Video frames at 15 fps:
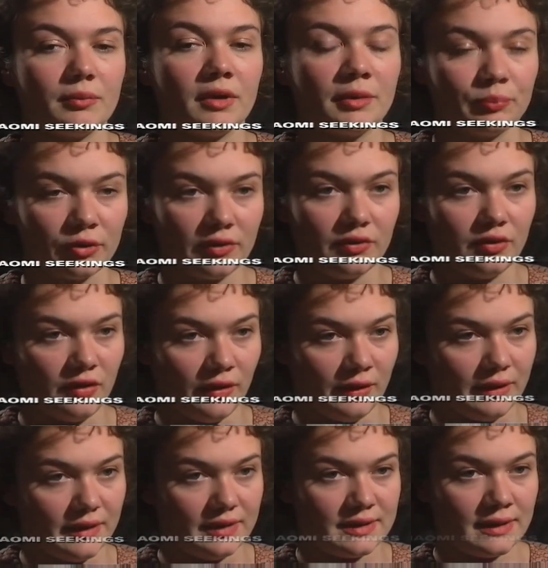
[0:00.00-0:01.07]
my brother
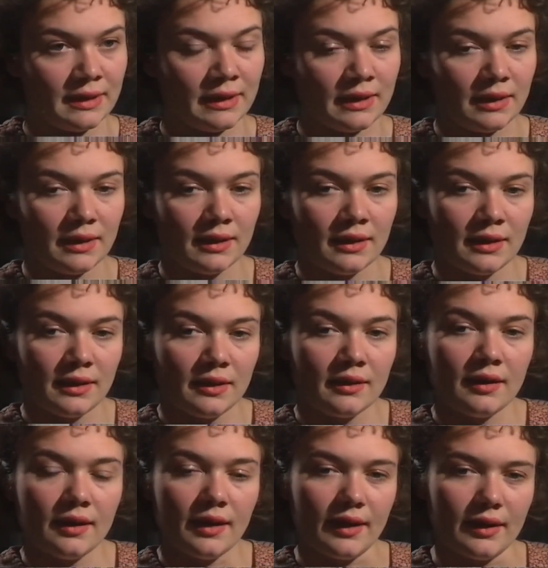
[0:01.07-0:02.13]
died.
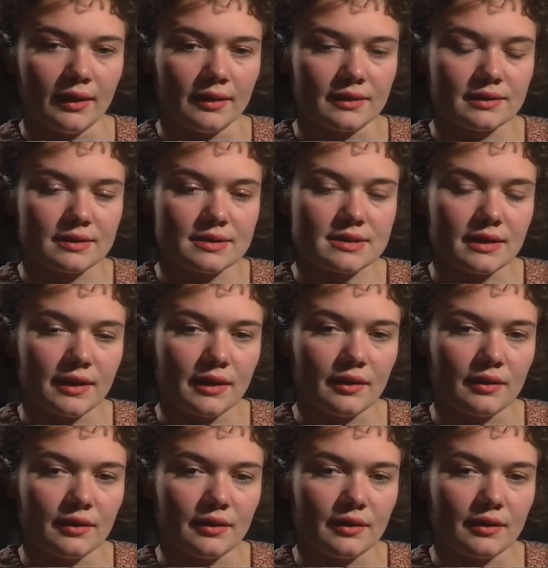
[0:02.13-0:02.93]
And